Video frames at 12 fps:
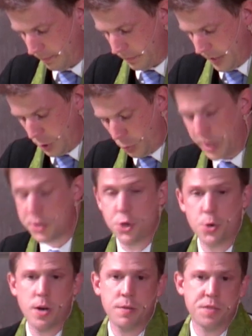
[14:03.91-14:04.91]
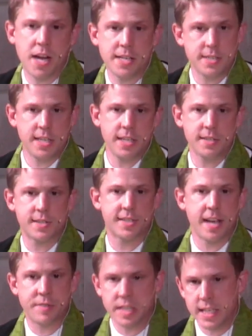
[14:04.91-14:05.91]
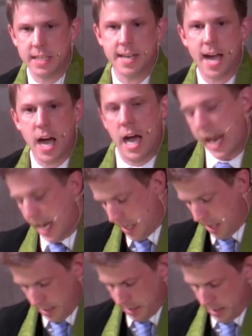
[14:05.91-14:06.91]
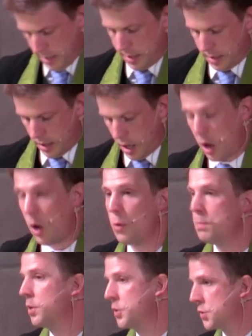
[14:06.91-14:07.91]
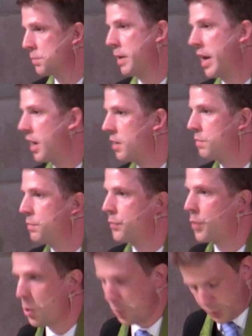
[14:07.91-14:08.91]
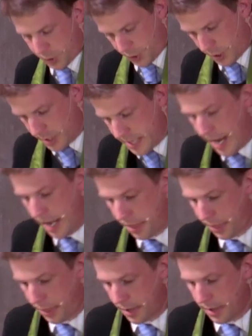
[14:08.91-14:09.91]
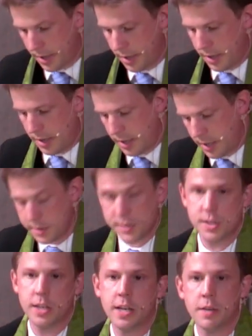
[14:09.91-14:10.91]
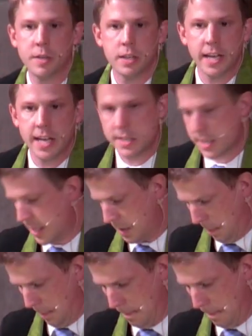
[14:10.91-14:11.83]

In the winter of 1979, a homeless man froze to death in the city of Atlanta.